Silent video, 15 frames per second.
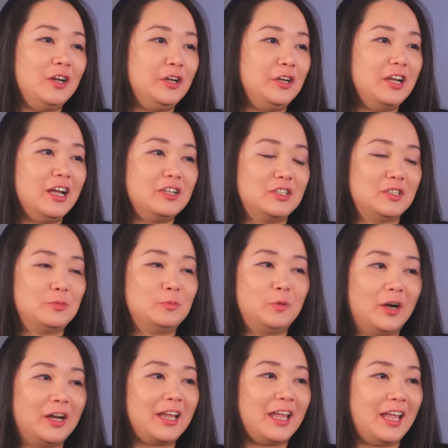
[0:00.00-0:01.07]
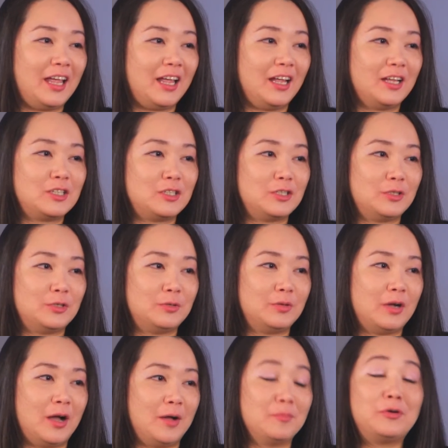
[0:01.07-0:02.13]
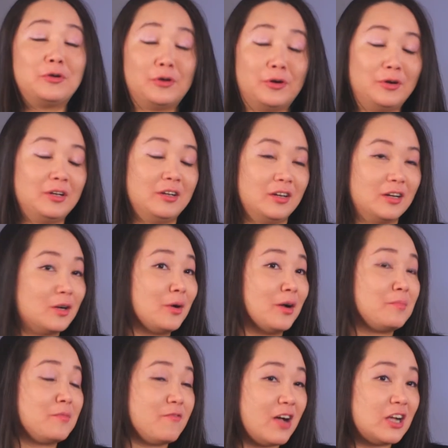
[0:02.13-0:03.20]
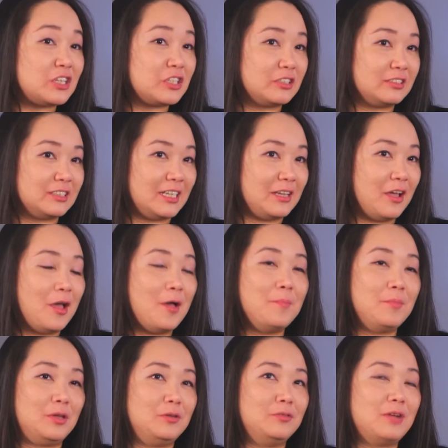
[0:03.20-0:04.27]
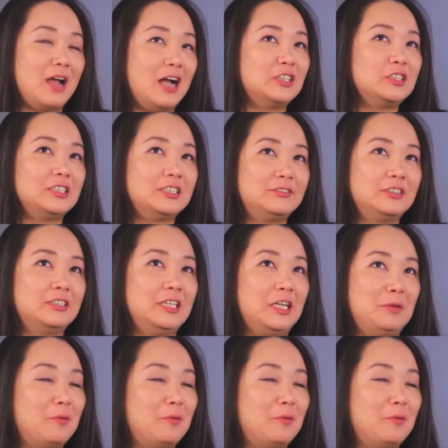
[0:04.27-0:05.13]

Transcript: You're not just working to grow your career professionally, but you actually feel like you're